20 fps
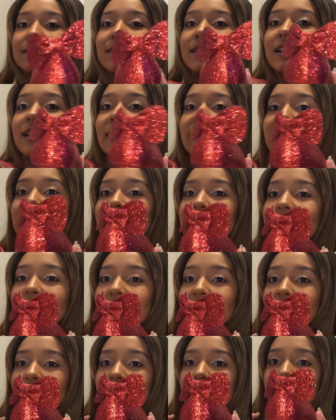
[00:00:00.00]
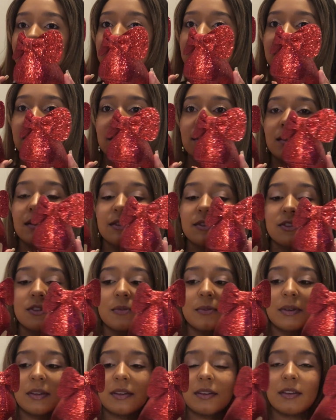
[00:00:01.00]
Like, oh my gosh,
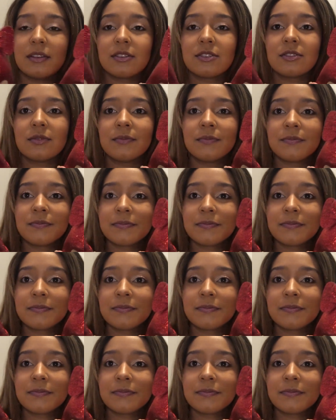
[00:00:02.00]
oh my gosh.